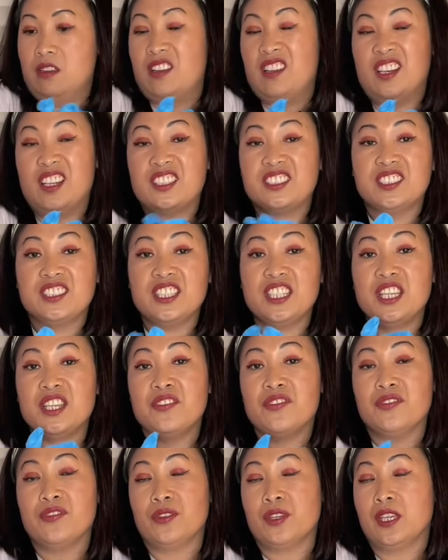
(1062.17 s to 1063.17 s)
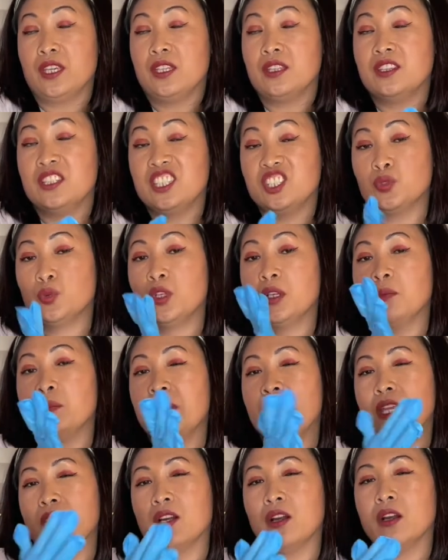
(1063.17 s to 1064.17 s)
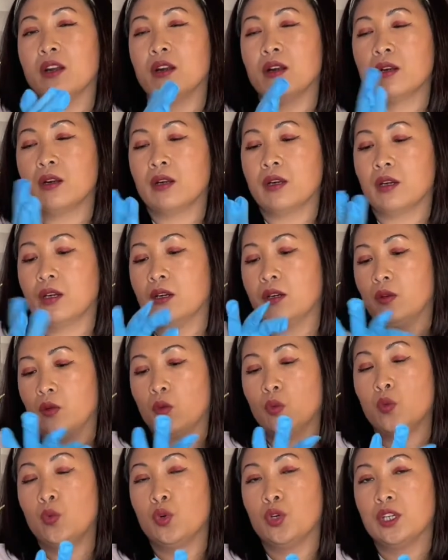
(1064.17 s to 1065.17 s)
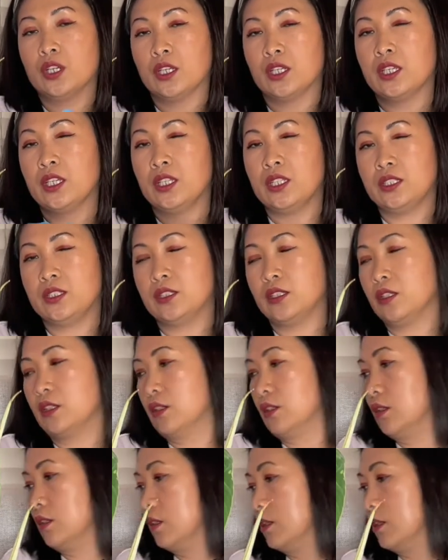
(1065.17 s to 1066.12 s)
Let's see if this will make our work easier.